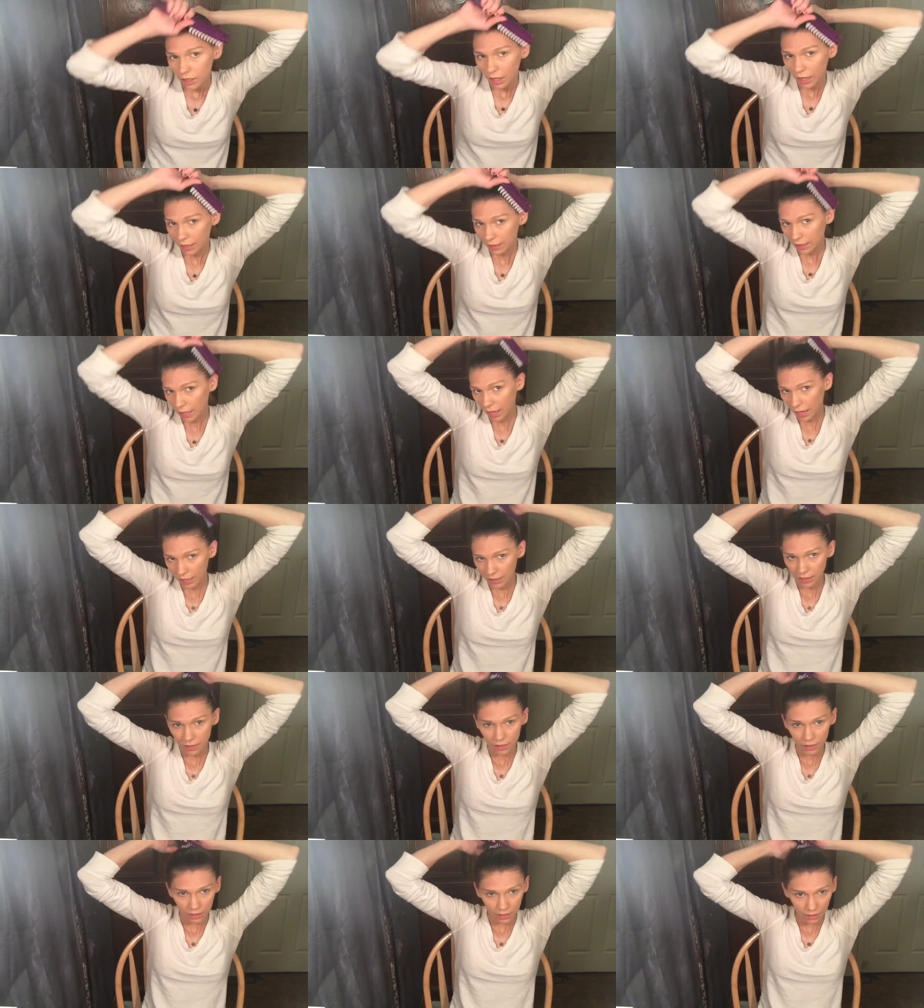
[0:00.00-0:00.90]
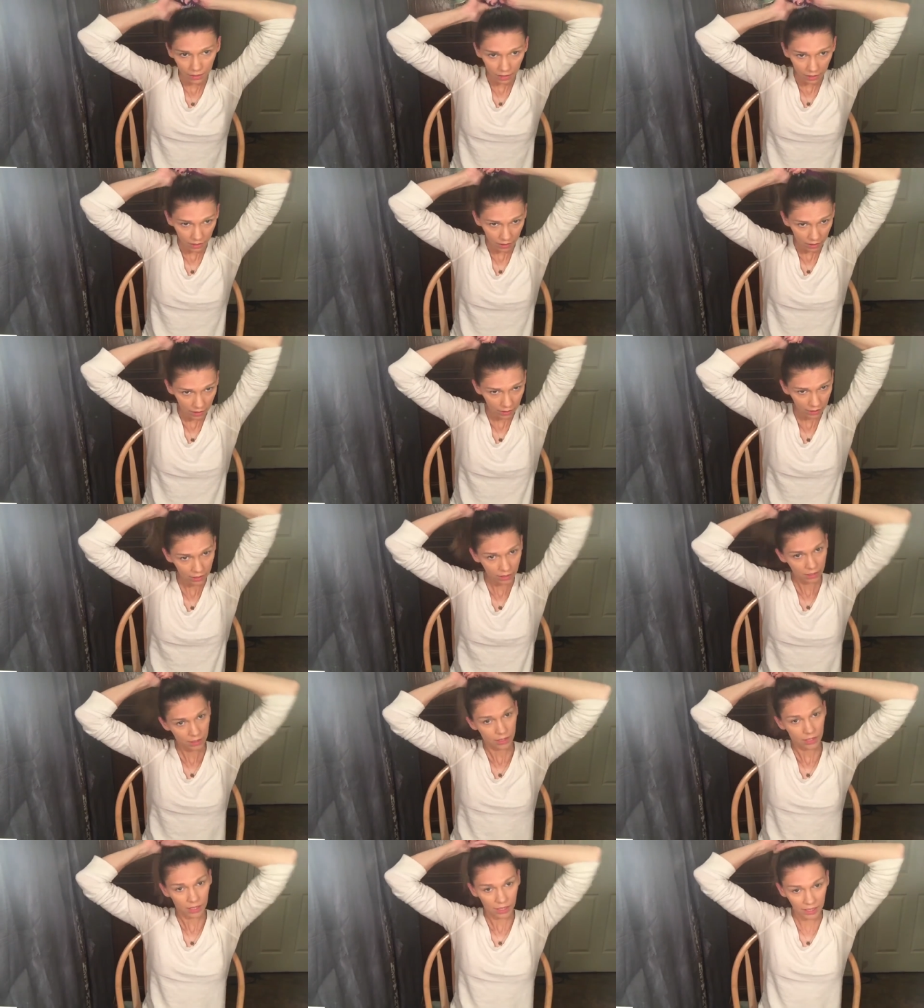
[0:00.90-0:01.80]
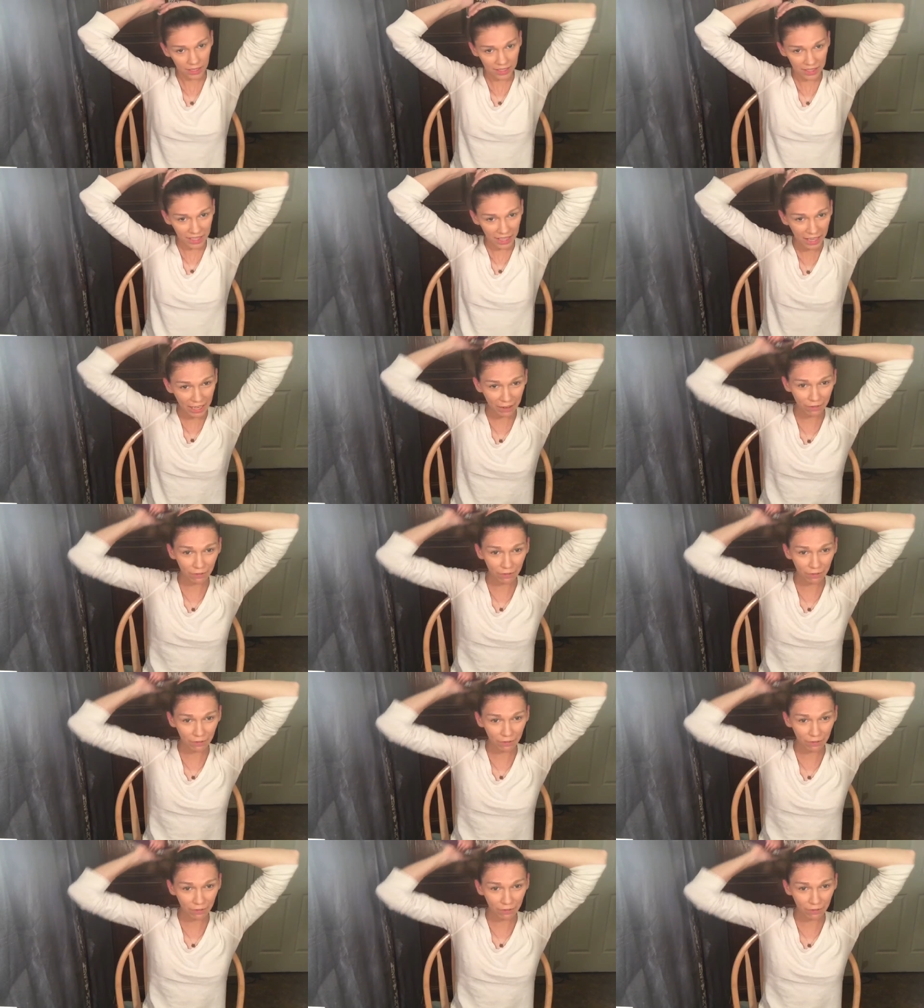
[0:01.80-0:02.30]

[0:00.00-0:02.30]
at the end see